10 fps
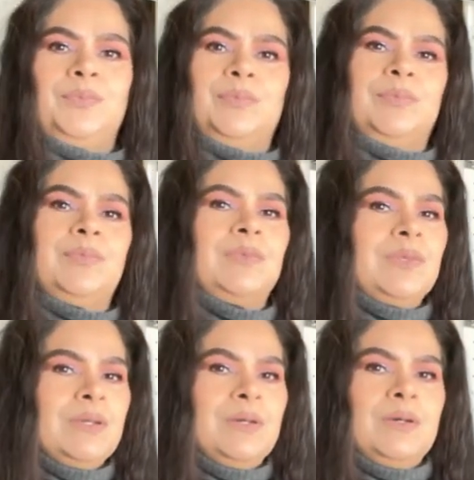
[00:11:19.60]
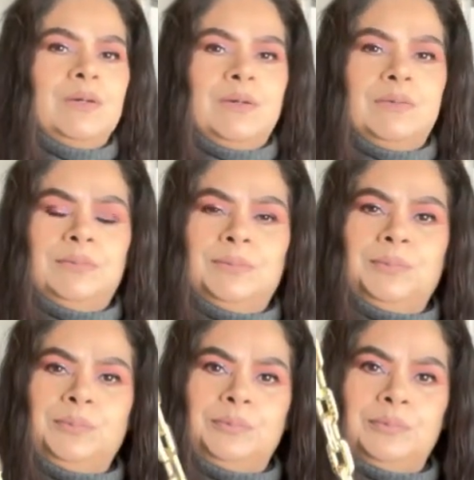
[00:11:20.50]

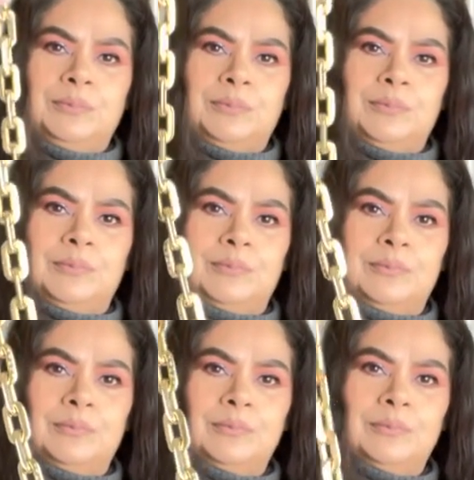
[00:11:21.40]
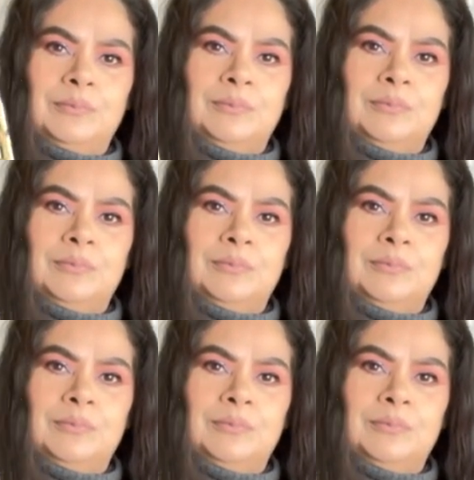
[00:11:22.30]
(silence)